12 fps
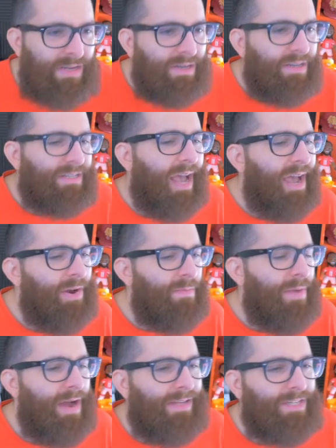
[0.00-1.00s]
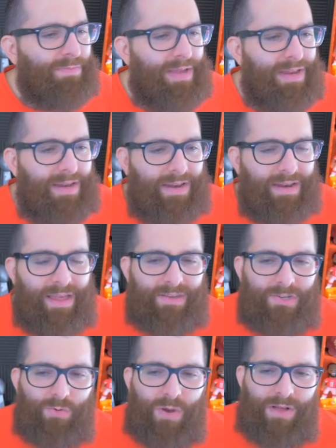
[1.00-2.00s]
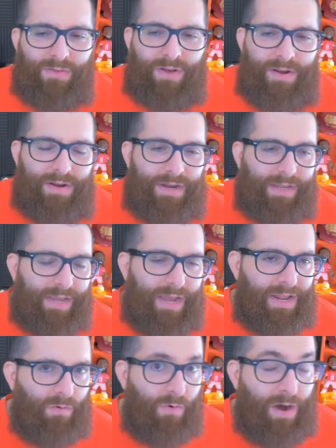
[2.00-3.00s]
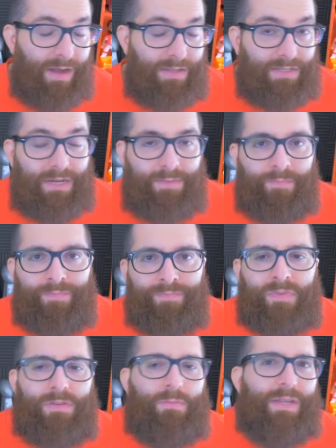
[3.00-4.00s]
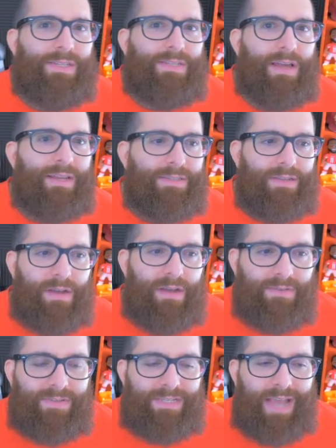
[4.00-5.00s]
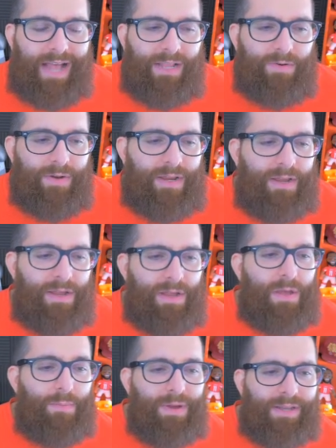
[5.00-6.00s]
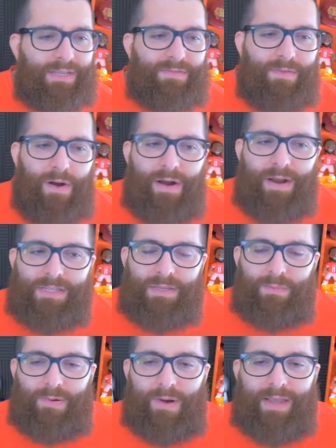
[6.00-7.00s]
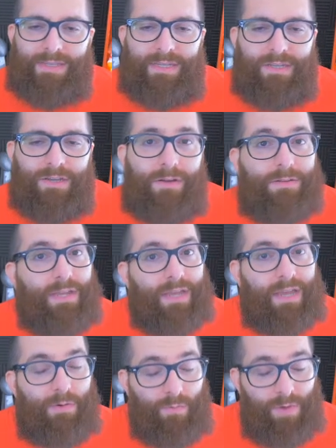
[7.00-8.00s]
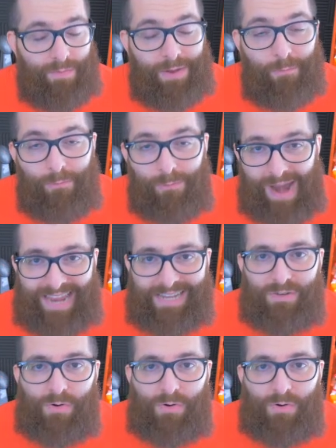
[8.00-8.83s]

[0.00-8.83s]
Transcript: because I don't mind spending another $1,200 and getting Watson. To me, it's not a ton of salary, but as far as the pricing goes, like when we rank